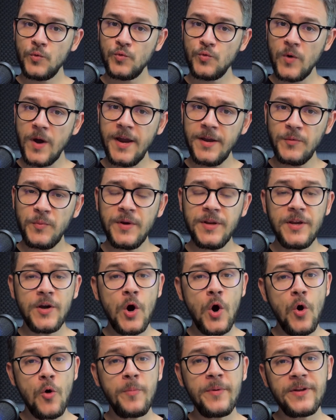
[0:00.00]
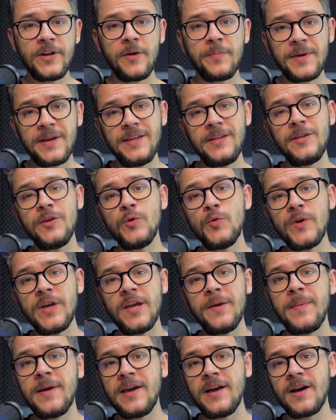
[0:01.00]
Right when you open up a new
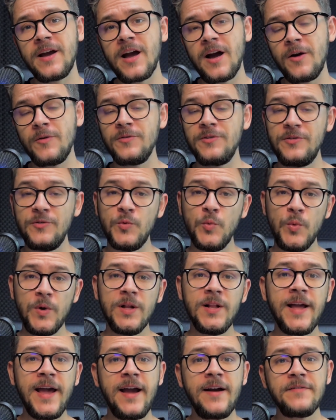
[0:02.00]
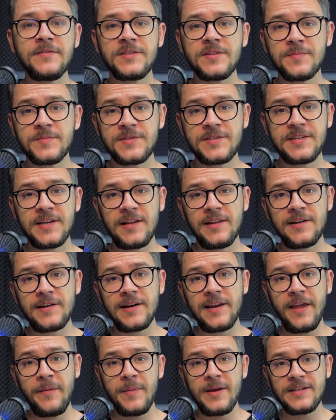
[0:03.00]
eBay account, you will have some seller
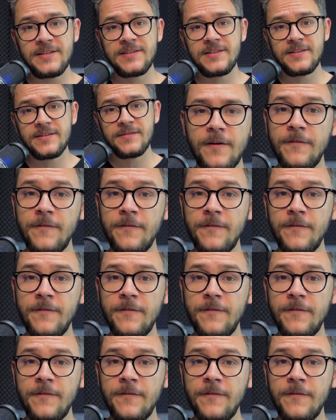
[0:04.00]
limits.